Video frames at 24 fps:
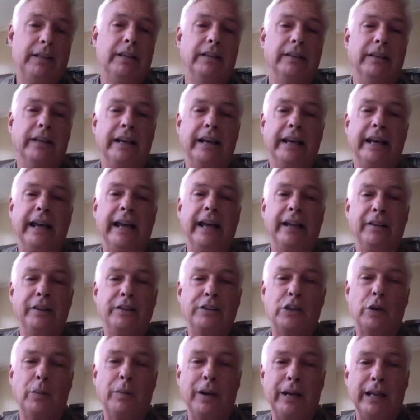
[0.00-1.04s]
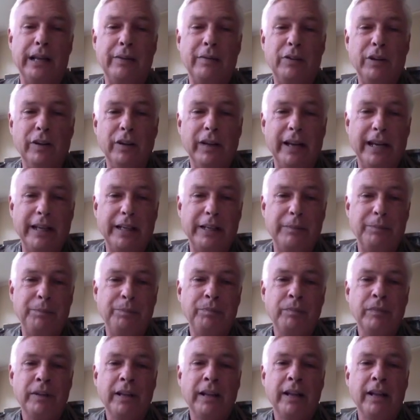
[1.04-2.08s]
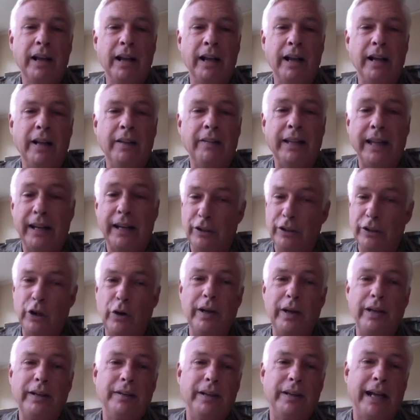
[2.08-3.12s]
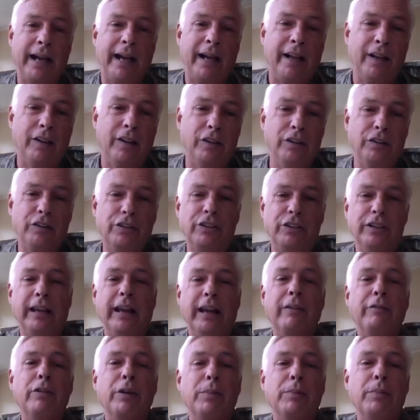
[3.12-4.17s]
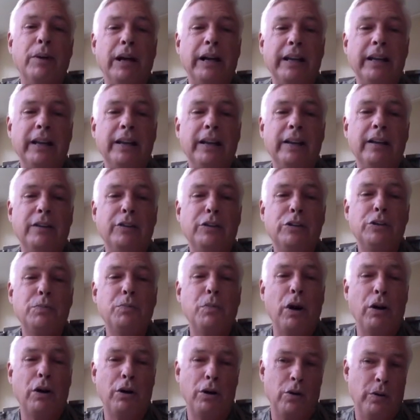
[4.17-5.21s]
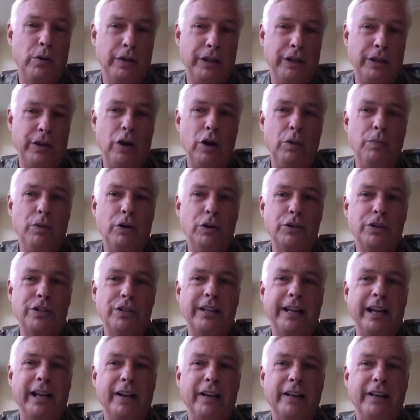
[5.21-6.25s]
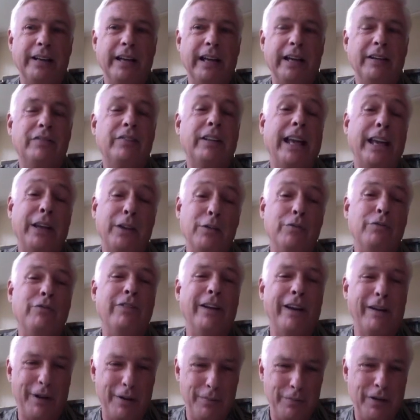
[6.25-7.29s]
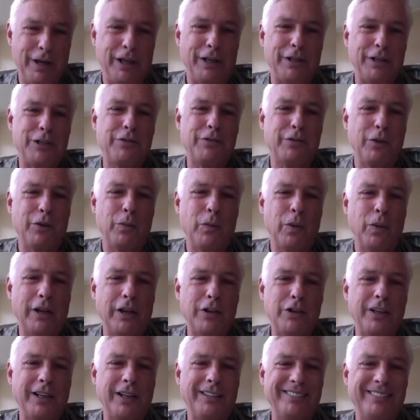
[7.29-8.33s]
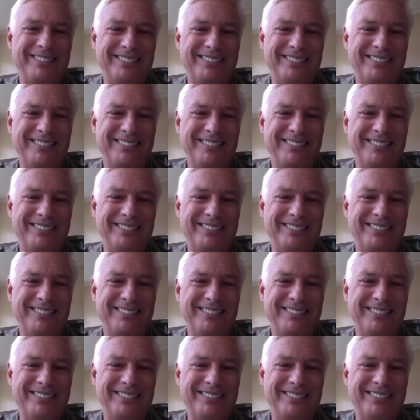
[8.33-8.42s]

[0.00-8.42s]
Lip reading: that I had that so many of you liked. That'll do it. I'll see everybody tomorrow on the Almost Daily Dave. Thank you very much for watching.